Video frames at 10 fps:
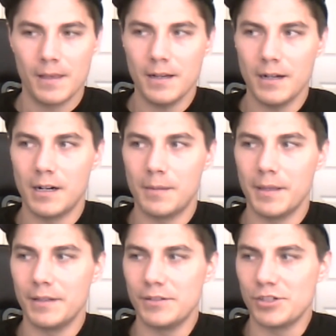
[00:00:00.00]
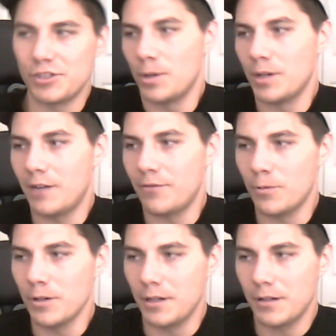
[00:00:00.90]
And then just showing off
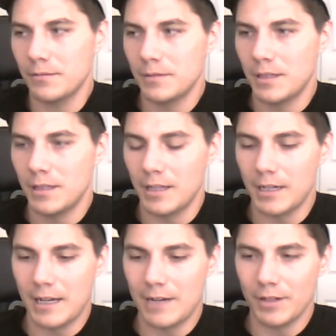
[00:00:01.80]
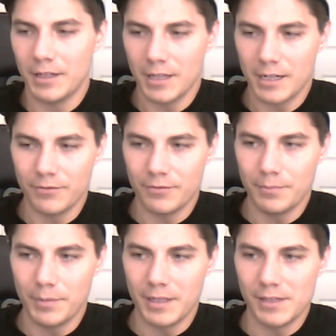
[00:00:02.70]
work. Like I have like a lot of
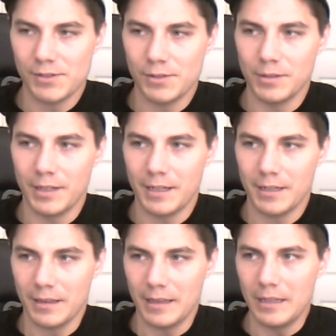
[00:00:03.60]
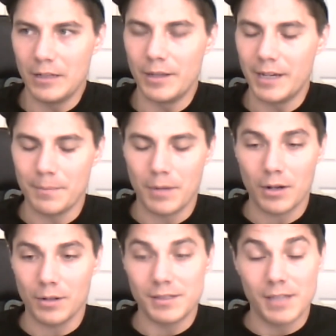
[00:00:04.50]
buddies who like, they can
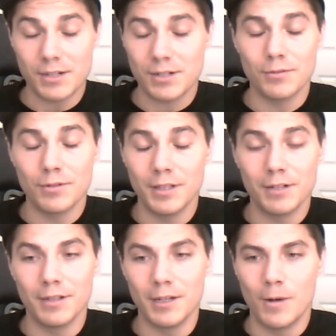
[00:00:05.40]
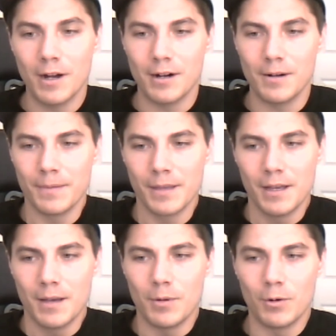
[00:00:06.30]
model and texture really, really well.
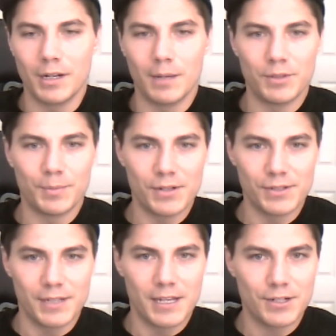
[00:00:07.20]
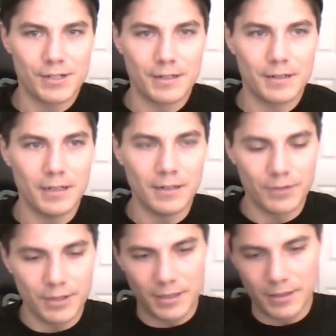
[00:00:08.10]
But when it comes to presentation
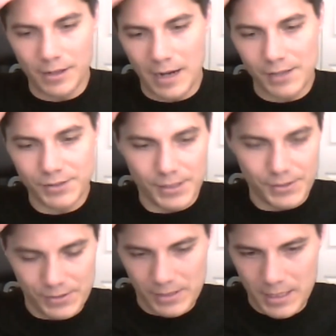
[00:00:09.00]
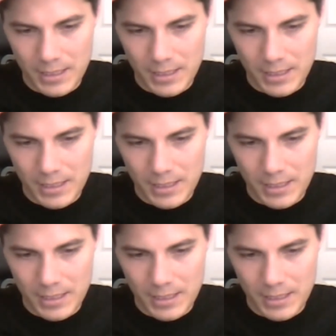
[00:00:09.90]
of their assets,